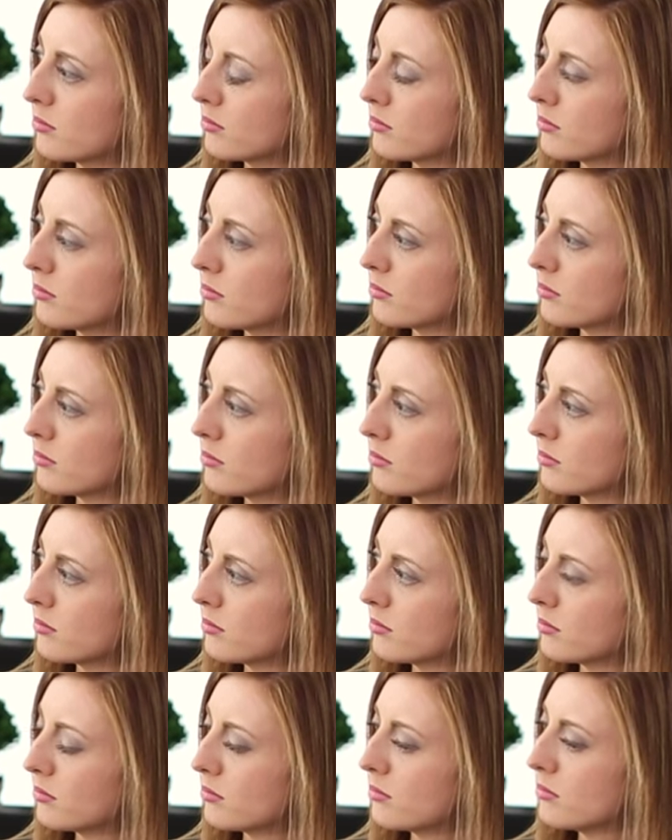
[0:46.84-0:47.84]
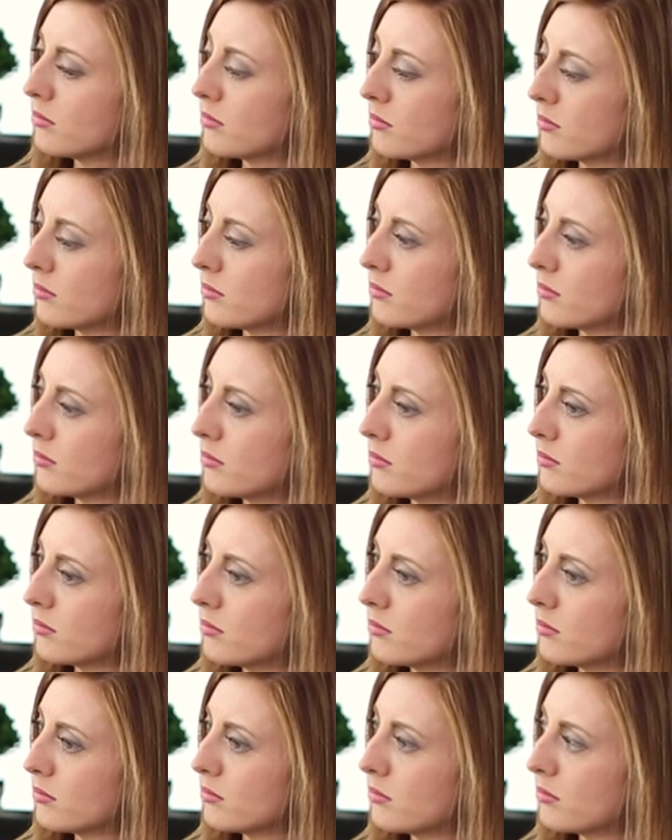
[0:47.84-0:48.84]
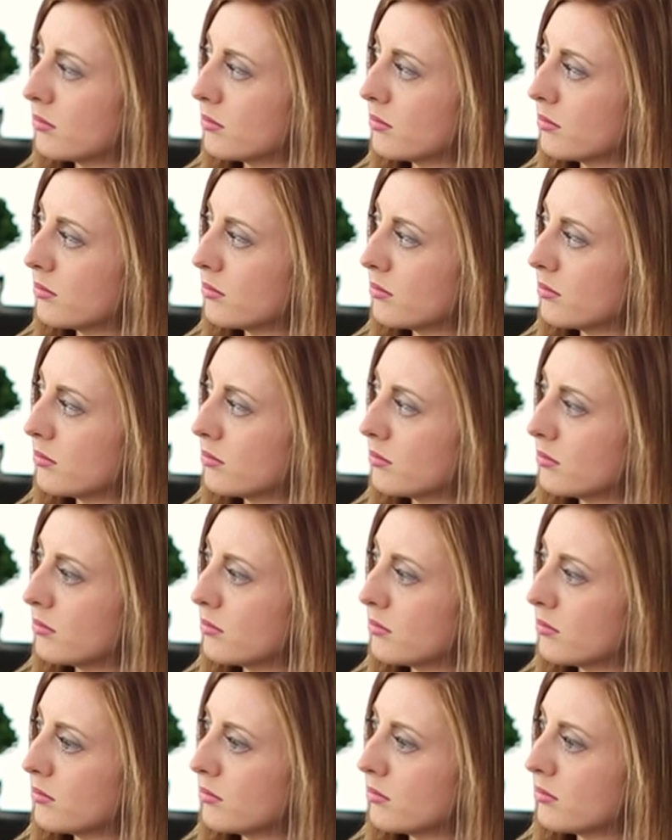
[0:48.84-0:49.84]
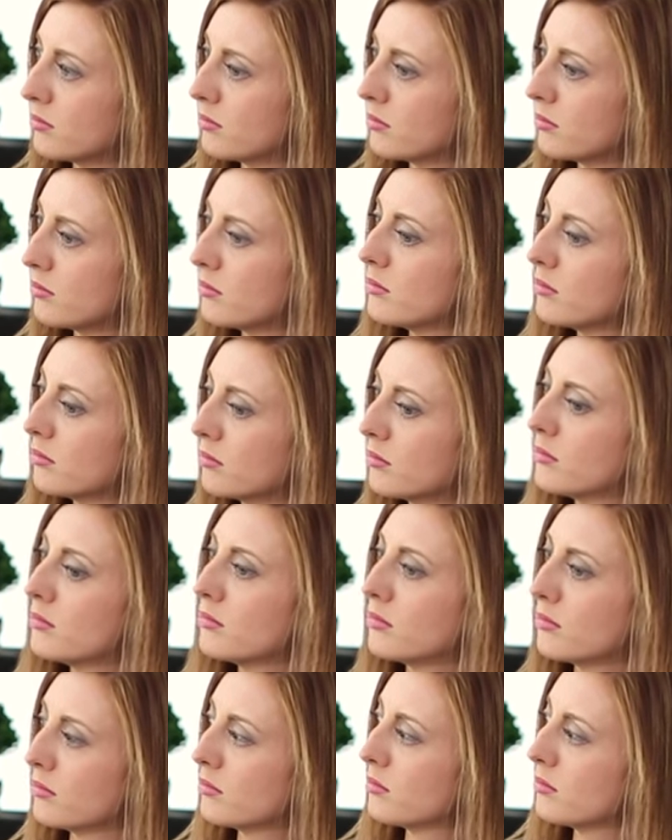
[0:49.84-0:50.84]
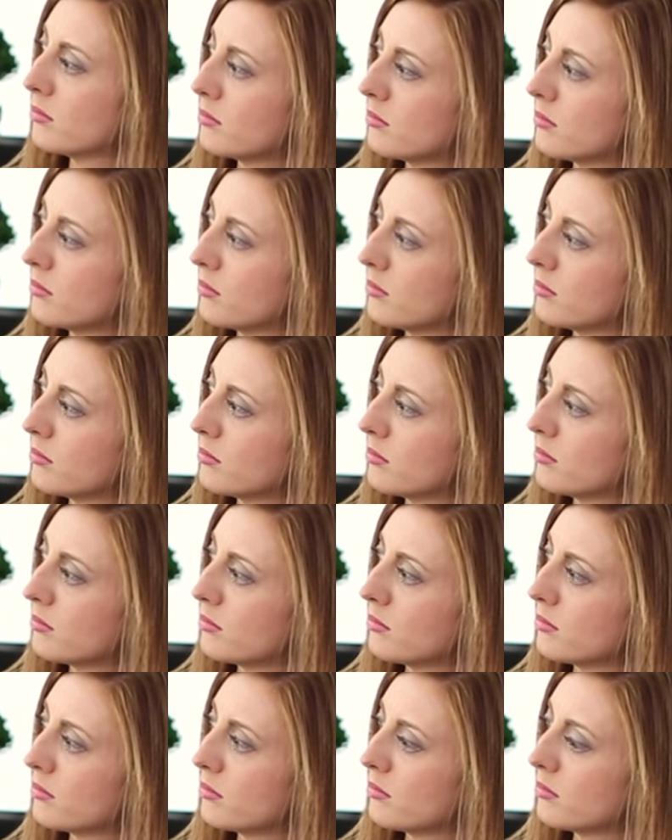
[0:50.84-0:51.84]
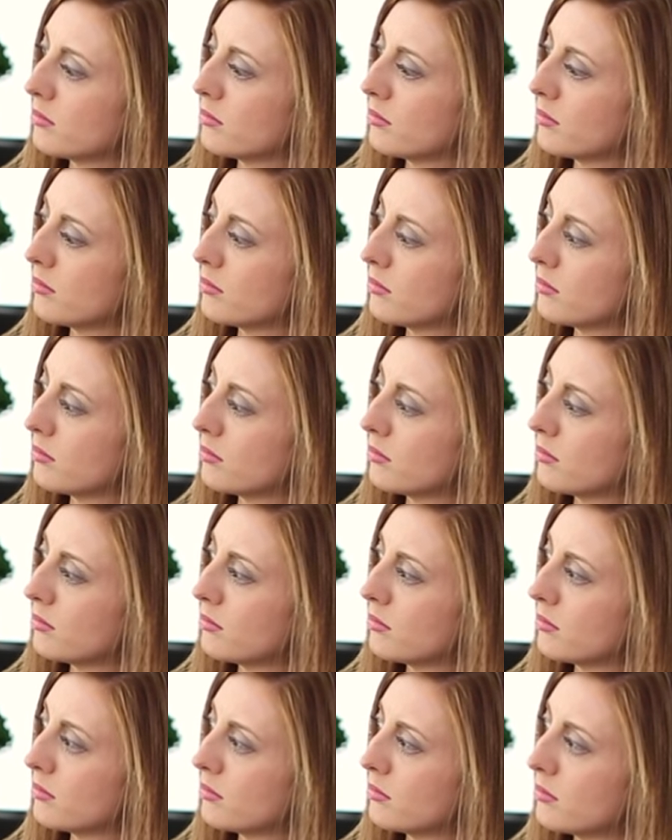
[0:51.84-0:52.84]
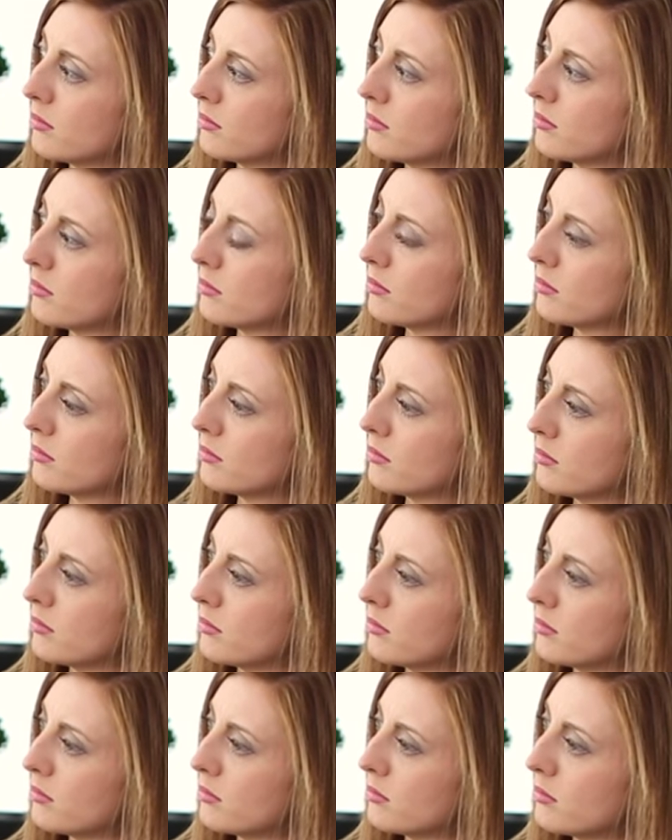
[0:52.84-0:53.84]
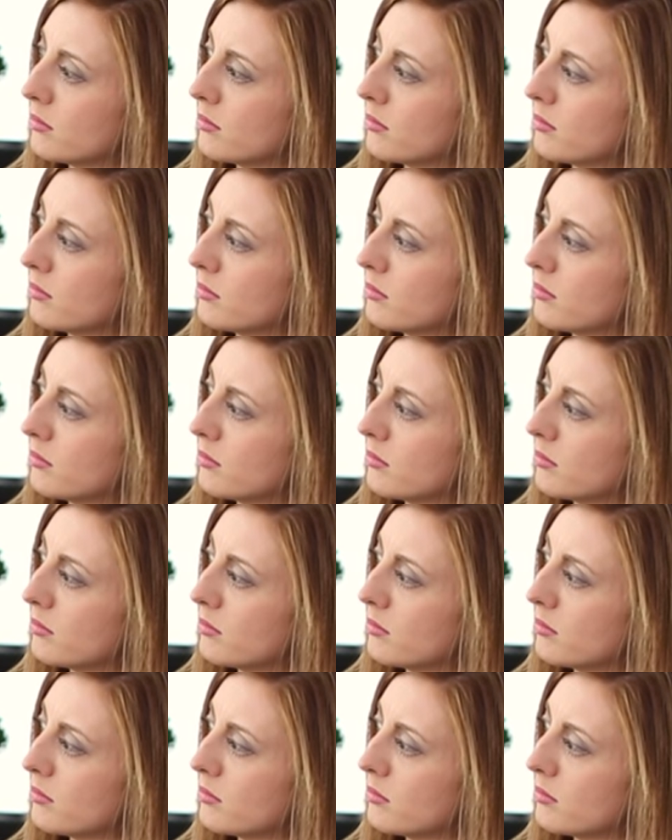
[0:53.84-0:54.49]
The person shown says nothing.